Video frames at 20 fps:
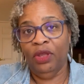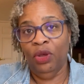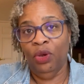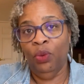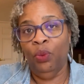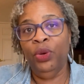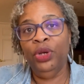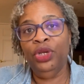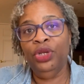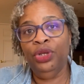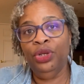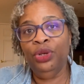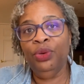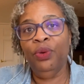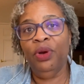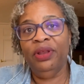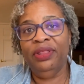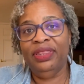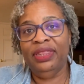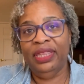When you
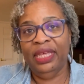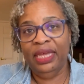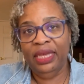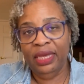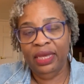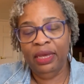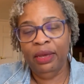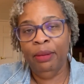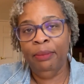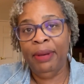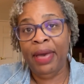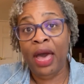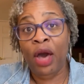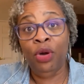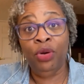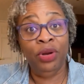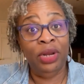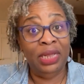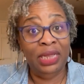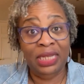are thinking
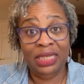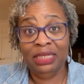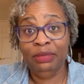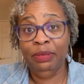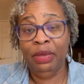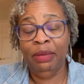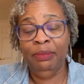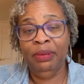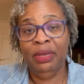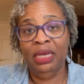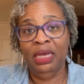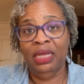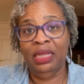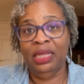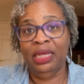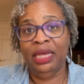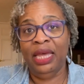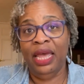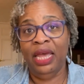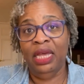about, and this may be in
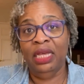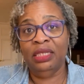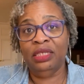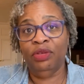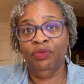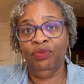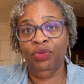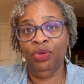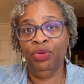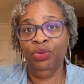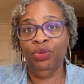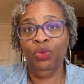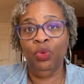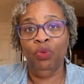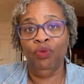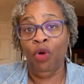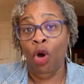the case of you who've